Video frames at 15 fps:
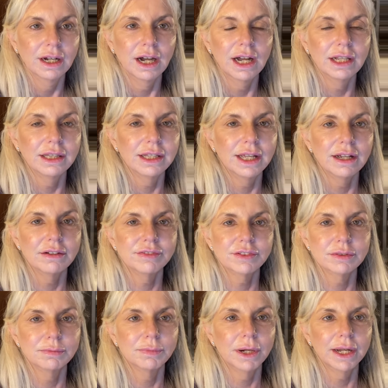I
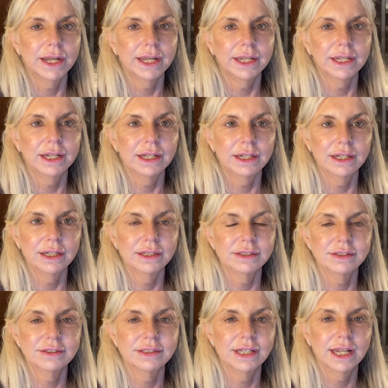left my
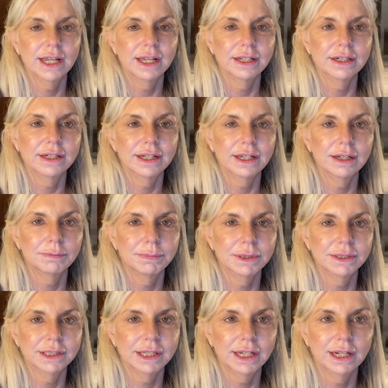stand up
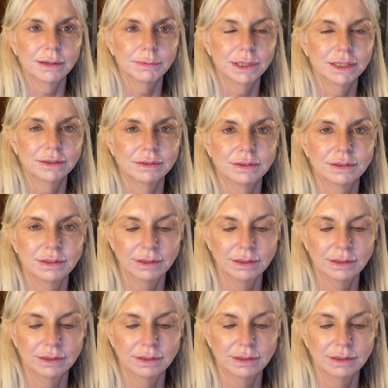at the cabin,